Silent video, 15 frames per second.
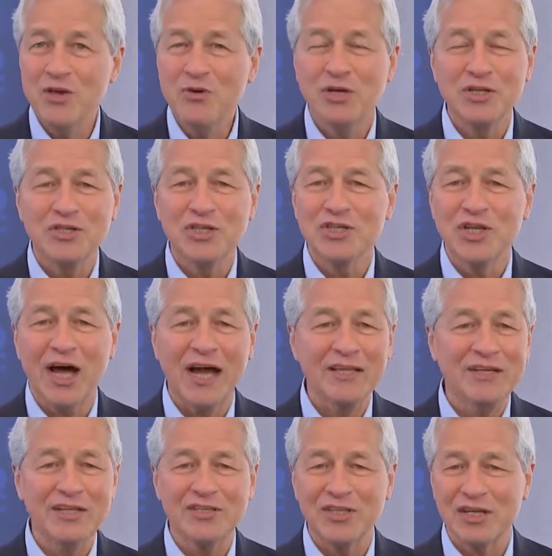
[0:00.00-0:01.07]
You could design
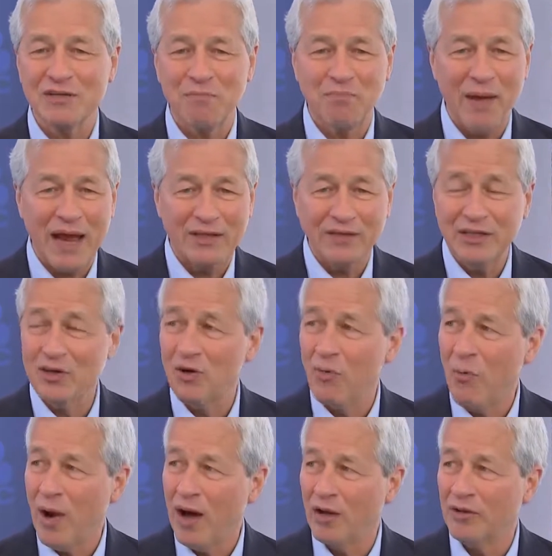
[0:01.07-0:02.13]
these things badly or
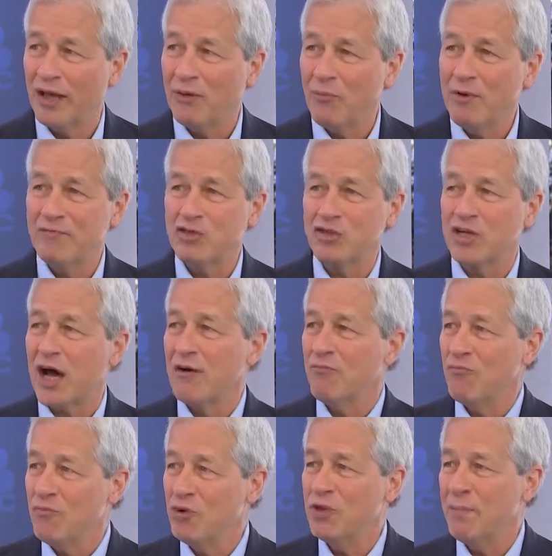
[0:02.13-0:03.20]
well, and we've just
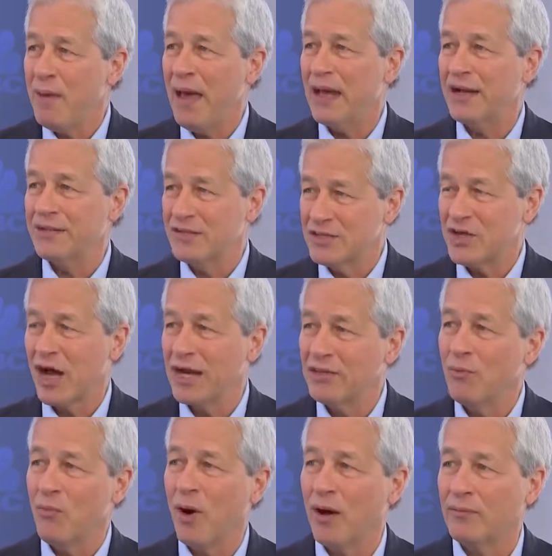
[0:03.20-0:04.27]
gotten really bad at designing
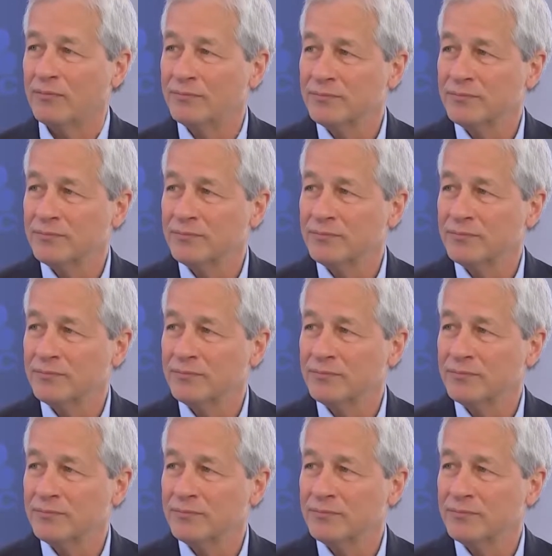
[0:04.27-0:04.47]
them well.